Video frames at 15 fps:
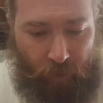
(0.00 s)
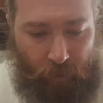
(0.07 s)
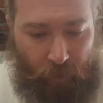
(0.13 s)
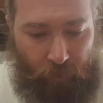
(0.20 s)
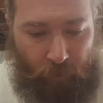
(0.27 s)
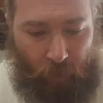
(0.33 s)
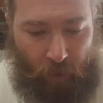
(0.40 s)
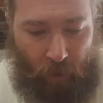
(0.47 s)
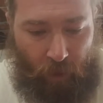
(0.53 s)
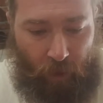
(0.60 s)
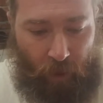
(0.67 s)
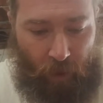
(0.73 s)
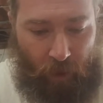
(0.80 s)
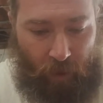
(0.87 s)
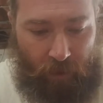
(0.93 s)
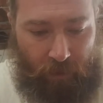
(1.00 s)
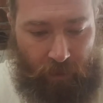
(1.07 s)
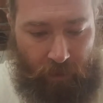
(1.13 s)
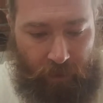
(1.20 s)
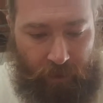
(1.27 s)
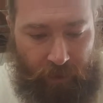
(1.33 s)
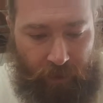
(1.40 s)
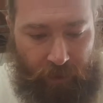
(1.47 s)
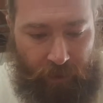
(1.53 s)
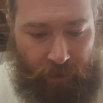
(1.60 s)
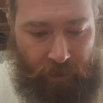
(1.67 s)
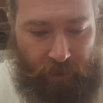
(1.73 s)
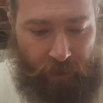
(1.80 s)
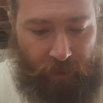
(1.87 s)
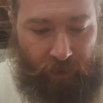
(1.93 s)
for
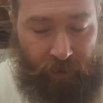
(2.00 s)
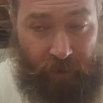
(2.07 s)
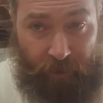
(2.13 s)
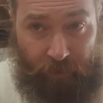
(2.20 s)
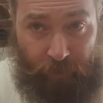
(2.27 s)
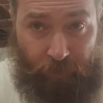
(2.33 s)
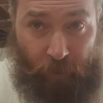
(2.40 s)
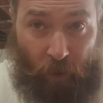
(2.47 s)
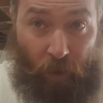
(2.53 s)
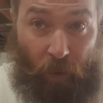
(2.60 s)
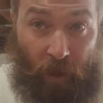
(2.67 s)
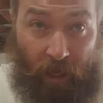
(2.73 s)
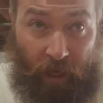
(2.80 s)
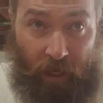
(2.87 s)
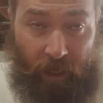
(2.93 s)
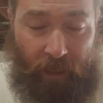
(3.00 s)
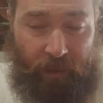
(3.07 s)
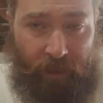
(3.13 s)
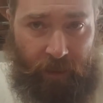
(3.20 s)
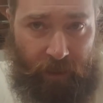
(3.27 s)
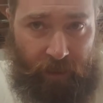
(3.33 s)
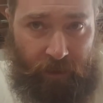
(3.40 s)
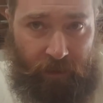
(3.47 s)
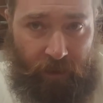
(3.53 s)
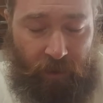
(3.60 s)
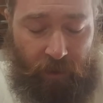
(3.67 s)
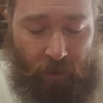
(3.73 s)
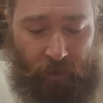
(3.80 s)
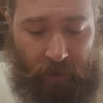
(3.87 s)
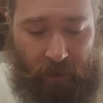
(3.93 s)
this foray into
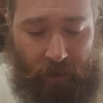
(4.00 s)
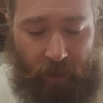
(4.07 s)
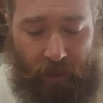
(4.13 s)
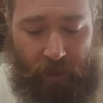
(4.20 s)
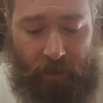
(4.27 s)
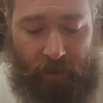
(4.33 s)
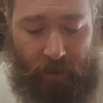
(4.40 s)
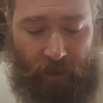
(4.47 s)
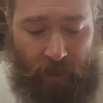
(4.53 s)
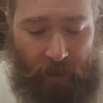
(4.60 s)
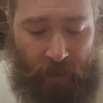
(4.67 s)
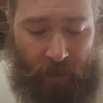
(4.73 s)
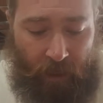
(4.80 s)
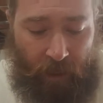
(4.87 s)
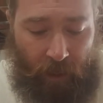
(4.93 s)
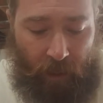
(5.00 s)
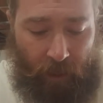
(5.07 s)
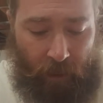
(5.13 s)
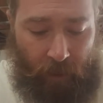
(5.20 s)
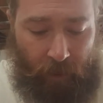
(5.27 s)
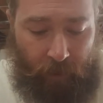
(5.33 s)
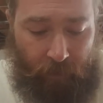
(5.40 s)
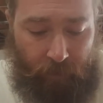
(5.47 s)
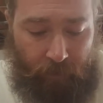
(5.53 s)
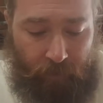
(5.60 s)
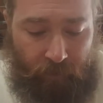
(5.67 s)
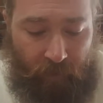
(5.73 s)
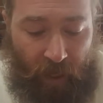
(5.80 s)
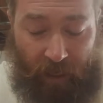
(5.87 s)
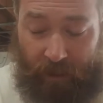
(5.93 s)
doing that,
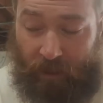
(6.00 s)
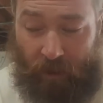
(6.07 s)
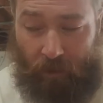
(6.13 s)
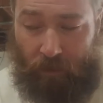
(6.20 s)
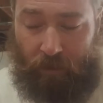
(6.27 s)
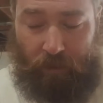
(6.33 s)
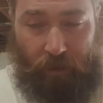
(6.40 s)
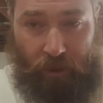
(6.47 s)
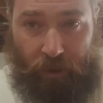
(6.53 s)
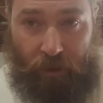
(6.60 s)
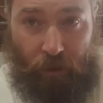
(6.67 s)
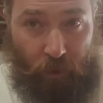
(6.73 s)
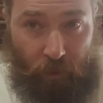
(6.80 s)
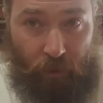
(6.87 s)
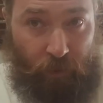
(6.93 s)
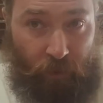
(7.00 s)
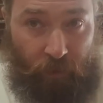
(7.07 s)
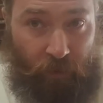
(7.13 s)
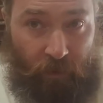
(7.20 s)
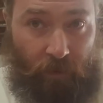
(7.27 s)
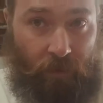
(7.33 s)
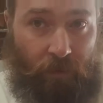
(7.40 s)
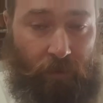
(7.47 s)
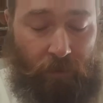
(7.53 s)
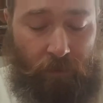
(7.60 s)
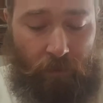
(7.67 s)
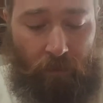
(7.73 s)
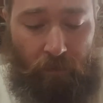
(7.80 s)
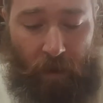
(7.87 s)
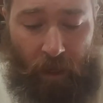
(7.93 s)
I don't use
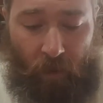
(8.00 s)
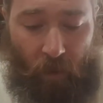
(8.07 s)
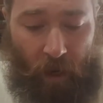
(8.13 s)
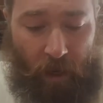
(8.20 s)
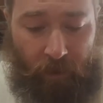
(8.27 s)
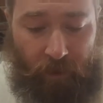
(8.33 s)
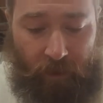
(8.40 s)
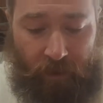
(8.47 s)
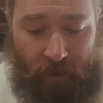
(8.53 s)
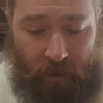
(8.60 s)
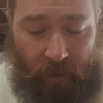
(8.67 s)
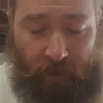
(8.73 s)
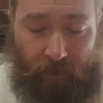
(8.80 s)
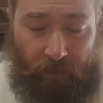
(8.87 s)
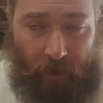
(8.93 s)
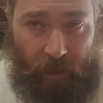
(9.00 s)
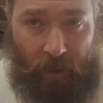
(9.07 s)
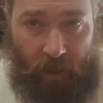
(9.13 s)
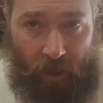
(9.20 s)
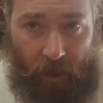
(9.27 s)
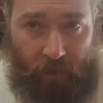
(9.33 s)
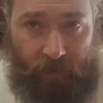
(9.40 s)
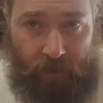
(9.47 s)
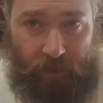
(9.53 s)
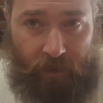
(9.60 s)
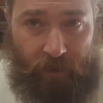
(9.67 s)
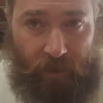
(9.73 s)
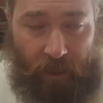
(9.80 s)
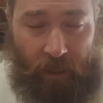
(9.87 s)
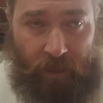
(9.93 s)
my router sled very
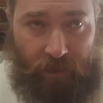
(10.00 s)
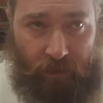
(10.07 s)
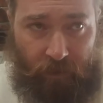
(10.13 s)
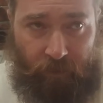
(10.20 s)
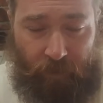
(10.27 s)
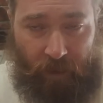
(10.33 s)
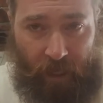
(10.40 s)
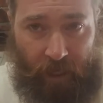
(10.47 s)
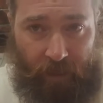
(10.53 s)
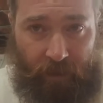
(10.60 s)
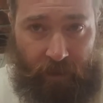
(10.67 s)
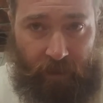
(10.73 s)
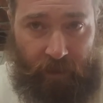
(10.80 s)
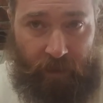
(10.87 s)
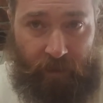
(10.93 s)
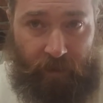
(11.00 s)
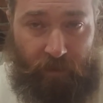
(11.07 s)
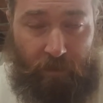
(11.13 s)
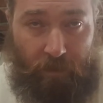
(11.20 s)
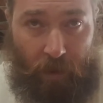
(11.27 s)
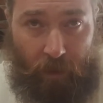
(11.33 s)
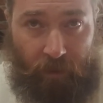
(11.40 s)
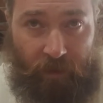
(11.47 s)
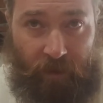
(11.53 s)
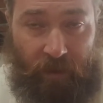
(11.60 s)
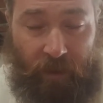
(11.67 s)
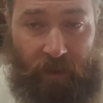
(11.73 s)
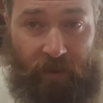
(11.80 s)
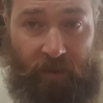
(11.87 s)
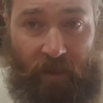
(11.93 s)
often to actually flatten things. Most
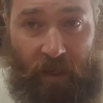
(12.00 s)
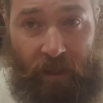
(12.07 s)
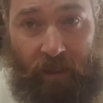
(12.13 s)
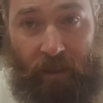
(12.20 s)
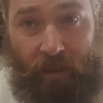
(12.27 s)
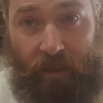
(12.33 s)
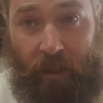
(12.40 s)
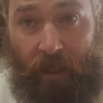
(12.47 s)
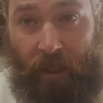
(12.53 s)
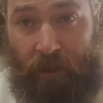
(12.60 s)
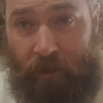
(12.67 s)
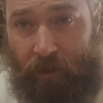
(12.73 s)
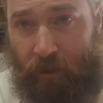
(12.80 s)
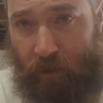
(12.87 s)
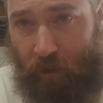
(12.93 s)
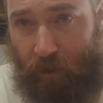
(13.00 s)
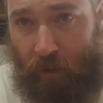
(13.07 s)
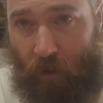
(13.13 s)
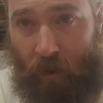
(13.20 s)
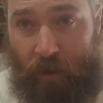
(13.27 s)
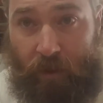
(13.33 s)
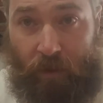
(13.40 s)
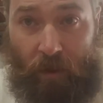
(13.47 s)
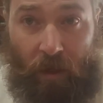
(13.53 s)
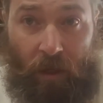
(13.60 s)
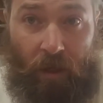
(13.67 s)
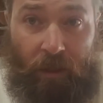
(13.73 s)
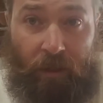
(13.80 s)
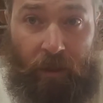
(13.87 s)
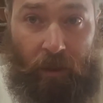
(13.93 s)
things I can use the jointer
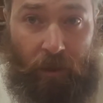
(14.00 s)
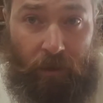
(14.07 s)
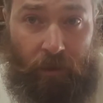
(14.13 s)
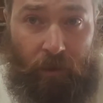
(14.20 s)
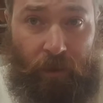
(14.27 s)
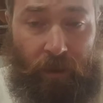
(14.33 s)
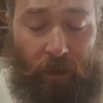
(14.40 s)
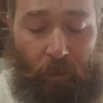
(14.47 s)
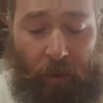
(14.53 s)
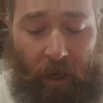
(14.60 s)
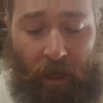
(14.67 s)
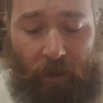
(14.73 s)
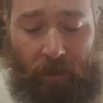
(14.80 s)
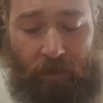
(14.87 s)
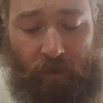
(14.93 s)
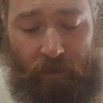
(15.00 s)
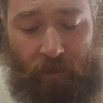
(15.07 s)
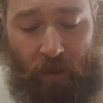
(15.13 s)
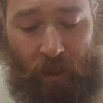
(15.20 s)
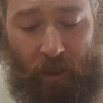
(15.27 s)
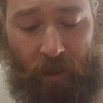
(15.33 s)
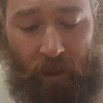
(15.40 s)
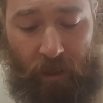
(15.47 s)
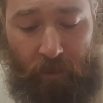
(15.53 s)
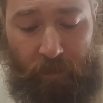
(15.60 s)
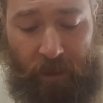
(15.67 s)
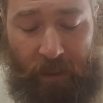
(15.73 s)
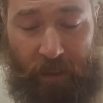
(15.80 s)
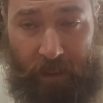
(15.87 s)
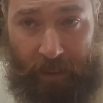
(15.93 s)
on and then glue into panels.
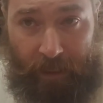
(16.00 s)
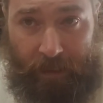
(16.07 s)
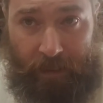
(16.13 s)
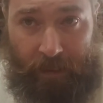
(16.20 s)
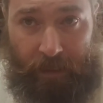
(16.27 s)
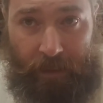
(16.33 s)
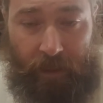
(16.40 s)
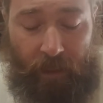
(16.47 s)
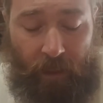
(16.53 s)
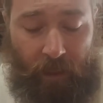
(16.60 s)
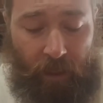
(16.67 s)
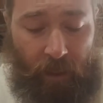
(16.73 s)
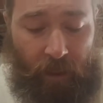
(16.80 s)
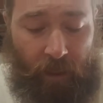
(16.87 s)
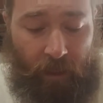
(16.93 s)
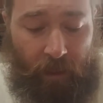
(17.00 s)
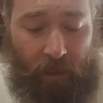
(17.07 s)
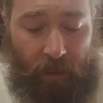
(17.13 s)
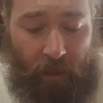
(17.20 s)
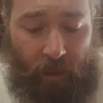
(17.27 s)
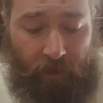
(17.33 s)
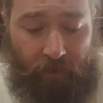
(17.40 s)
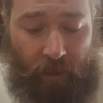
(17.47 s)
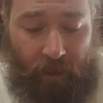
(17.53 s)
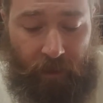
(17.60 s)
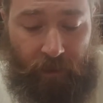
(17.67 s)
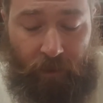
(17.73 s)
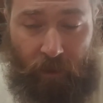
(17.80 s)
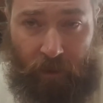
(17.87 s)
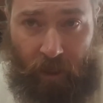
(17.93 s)
But lately, I've had
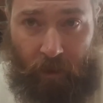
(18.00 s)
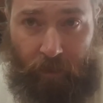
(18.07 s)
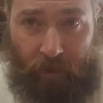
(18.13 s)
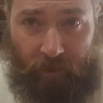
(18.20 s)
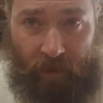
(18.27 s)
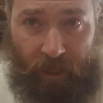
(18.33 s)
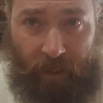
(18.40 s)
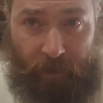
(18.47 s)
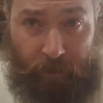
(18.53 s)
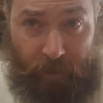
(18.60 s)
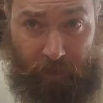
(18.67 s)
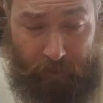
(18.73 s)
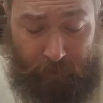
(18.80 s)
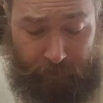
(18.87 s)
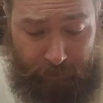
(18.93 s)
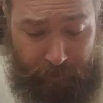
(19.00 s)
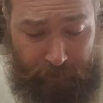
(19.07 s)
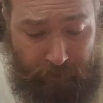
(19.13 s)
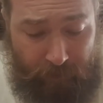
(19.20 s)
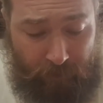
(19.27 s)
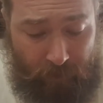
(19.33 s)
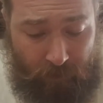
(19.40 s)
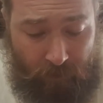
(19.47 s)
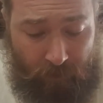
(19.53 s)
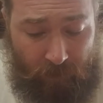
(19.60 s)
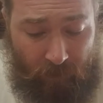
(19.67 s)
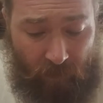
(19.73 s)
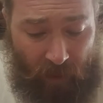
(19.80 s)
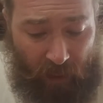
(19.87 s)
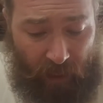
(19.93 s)
to do a couple of items,
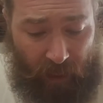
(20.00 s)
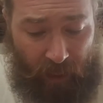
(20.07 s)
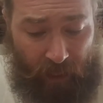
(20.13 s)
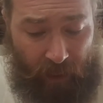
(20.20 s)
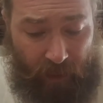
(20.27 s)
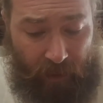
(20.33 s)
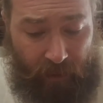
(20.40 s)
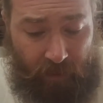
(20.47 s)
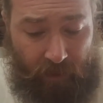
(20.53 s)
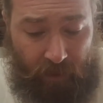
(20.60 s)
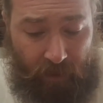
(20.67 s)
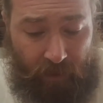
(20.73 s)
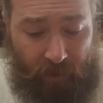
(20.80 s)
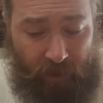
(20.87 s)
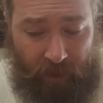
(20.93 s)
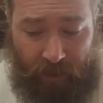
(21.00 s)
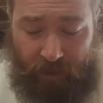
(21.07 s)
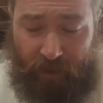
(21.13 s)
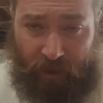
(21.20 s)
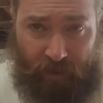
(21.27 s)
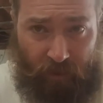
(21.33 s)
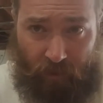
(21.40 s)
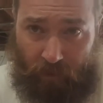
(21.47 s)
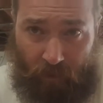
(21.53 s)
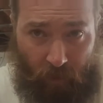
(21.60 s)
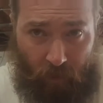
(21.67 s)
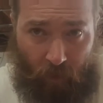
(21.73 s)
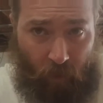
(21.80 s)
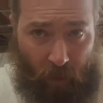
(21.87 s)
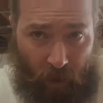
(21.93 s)
and these just
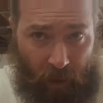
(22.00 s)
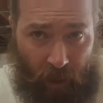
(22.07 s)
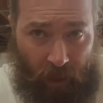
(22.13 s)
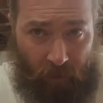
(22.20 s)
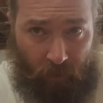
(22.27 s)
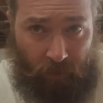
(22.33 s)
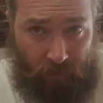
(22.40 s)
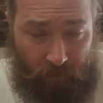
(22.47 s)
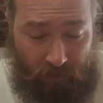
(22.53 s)
were not